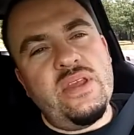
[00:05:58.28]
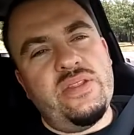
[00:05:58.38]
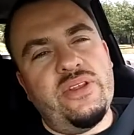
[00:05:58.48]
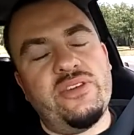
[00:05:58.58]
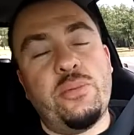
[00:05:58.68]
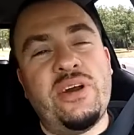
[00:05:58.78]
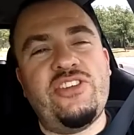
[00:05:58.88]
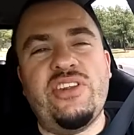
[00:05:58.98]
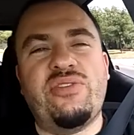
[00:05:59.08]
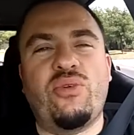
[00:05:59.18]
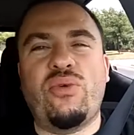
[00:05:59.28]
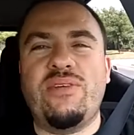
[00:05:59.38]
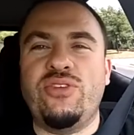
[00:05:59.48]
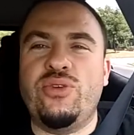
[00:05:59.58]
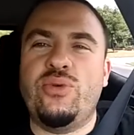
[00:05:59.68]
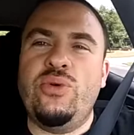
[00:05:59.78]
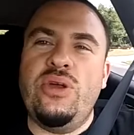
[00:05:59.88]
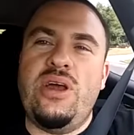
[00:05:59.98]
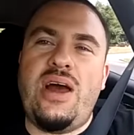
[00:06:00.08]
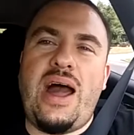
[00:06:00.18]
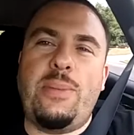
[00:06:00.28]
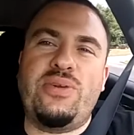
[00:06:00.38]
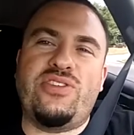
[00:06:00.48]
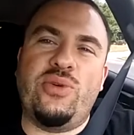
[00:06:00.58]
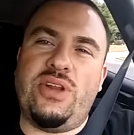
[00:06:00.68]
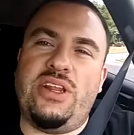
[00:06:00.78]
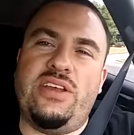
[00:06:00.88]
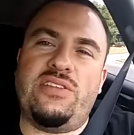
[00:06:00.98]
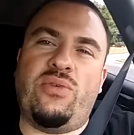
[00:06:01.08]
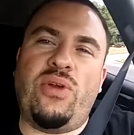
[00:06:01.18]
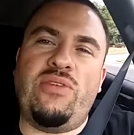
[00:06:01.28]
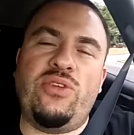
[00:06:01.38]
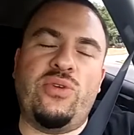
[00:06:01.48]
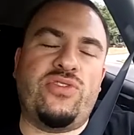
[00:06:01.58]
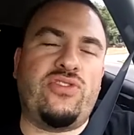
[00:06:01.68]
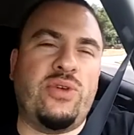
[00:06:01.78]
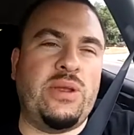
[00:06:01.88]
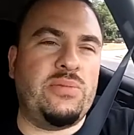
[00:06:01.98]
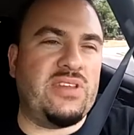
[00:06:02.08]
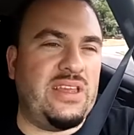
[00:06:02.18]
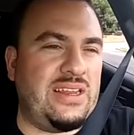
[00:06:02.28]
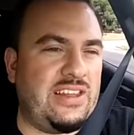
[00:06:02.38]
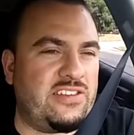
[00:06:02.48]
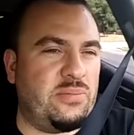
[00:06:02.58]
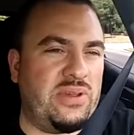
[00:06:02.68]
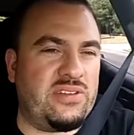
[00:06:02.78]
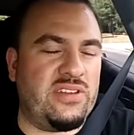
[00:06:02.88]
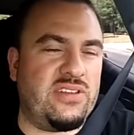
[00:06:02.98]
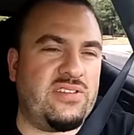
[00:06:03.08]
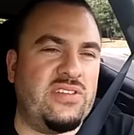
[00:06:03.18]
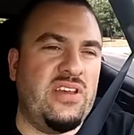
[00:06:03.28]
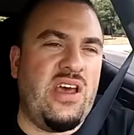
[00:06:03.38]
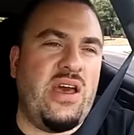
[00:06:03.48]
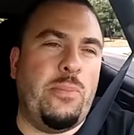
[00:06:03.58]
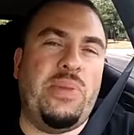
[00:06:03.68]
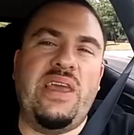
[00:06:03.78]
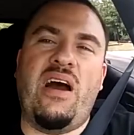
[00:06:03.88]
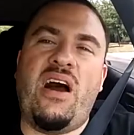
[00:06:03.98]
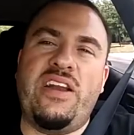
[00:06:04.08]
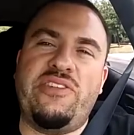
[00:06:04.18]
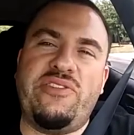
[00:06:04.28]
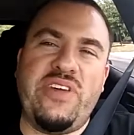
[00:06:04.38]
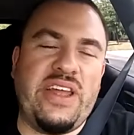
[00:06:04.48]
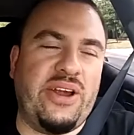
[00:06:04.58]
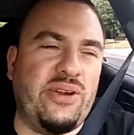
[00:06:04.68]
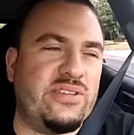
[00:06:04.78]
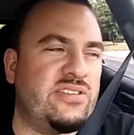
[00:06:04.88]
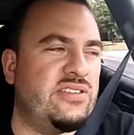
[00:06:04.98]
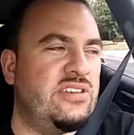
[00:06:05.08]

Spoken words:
there's a bunch of different revenue opportunities and revenue streams in this business beyond fares.